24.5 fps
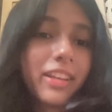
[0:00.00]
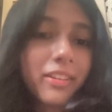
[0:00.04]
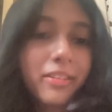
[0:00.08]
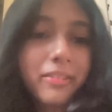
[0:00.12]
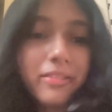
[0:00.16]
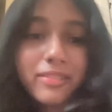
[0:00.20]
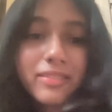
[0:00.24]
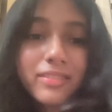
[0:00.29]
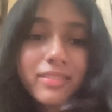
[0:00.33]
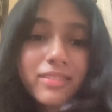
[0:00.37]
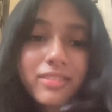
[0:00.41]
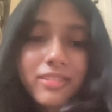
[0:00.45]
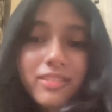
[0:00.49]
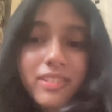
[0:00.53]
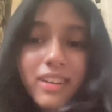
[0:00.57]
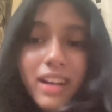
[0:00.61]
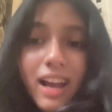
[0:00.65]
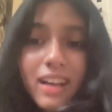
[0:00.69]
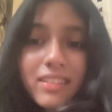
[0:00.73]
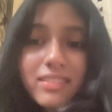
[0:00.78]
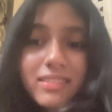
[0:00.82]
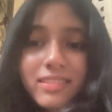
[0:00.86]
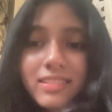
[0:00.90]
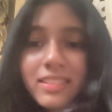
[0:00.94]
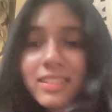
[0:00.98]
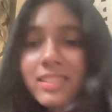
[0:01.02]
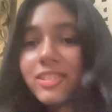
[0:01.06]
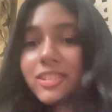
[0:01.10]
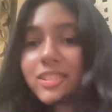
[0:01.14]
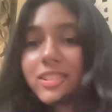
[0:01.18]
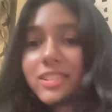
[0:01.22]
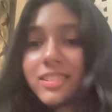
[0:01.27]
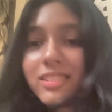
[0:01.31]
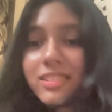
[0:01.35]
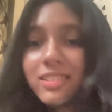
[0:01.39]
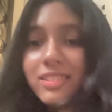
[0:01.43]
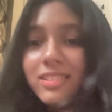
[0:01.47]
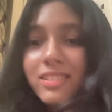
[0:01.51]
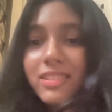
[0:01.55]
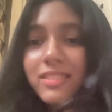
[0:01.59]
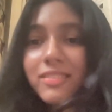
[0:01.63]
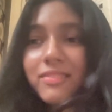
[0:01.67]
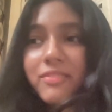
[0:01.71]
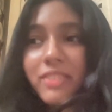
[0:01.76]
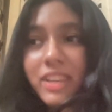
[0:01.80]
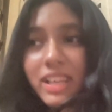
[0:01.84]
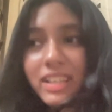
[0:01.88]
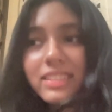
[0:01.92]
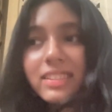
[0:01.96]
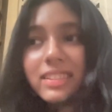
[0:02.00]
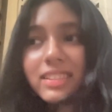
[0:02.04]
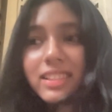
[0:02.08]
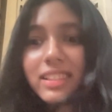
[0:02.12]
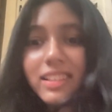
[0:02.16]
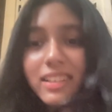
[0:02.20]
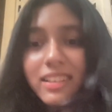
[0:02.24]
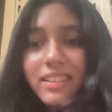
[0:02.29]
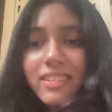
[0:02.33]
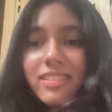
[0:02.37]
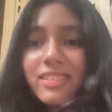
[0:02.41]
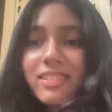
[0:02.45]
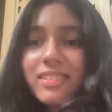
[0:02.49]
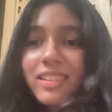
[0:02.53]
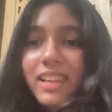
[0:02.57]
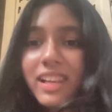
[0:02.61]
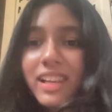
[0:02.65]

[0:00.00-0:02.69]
doors rather than just wasting it.